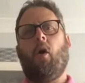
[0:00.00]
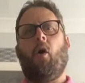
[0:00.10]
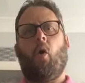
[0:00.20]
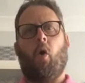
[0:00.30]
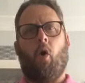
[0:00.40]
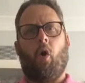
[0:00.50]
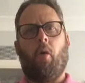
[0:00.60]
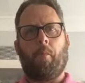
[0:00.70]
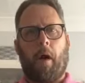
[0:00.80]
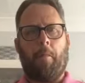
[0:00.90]
or
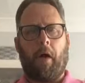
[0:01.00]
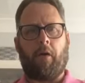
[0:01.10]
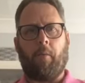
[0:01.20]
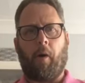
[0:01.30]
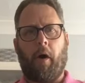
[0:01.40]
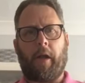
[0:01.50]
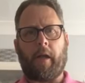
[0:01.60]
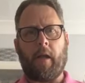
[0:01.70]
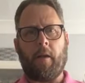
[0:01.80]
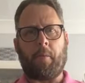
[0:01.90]
my motorbike.
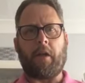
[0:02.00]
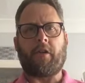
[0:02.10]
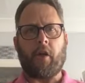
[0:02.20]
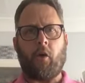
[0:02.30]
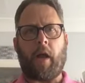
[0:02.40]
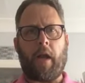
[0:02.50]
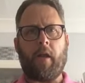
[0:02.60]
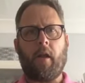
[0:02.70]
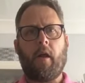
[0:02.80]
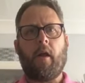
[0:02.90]
But until then,
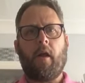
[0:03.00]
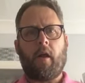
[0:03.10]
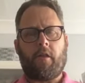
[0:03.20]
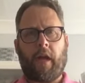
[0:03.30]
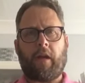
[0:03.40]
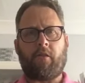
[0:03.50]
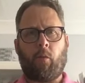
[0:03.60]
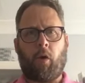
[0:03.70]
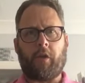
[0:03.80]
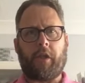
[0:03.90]
thanks for
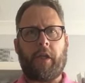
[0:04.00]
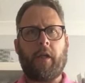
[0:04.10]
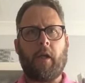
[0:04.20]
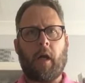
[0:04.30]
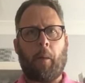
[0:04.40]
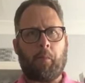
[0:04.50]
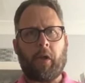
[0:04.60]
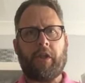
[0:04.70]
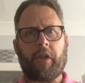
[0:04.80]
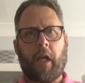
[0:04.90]
watching.
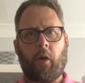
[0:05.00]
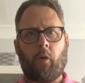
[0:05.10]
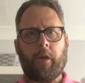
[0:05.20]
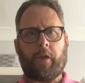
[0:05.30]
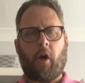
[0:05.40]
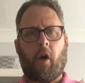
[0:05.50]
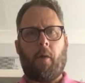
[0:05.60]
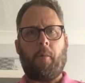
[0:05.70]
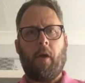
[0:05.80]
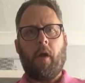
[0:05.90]
Appreciate all your
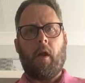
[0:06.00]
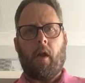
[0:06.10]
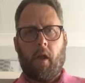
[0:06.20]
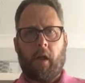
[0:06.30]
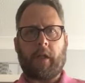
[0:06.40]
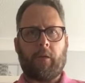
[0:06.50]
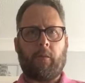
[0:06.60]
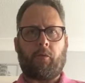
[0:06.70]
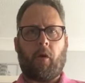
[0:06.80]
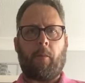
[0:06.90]
time. Like and
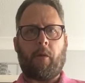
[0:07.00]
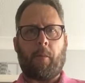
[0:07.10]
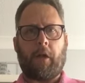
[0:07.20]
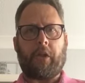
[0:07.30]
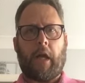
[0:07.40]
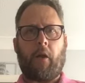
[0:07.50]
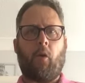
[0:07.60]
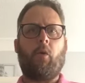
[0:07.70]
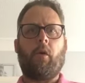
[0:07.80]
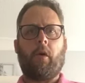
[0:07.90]
subscribe to my
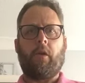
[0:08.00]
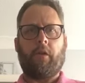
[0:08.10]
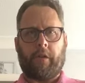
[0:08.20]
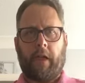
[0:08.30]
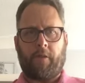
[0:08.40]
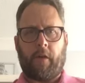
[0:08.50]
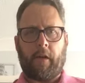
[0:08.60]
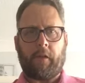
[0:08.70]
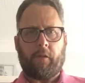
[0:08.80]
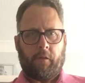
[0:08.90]
channel. See you
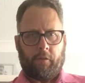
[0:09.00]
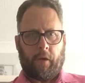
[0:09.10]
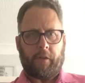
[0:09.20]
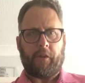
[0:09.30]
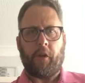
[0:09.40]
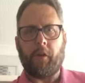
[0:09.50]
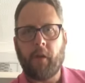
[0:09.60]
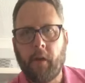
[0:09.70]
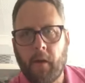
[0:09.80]
very, very soon.